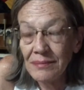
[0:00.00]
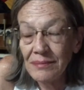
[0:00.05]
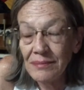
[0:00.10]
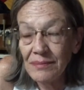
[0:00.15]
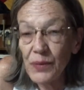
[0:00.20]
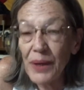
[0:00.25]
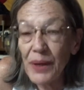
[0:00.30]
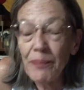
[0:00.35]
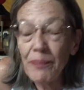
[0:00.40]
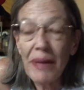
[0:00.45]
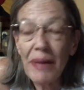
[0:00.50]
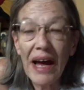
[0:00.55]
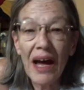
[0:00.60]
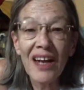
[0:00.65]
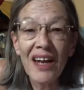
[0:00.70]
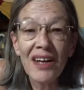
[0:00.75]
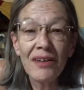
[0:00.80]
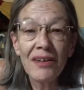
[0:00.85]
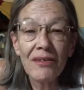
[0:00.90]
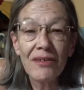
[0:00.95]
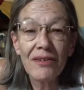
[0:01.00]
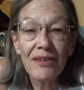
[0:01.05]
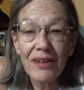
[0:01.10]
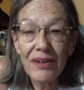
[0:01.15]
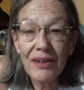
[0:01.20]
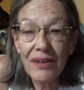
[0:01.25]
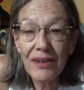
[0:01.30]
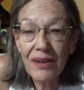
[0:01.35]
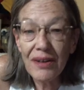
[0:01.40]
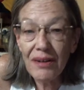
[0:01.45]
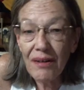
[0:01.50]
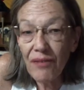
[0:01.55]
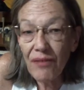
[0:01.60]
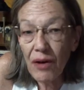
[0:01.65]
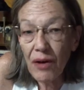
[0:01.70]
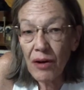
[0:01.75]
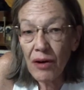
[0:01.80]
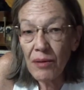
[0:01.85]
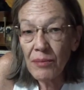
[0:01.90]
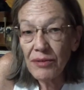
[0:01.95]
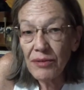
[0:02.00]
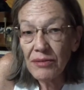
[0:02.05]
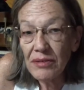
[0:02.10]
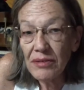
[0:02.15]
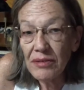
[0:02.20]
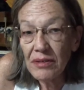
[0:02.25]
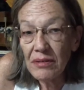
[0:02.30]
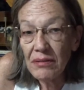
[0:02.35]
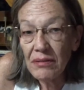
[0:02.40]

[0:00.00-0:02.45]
We pander to the farmers.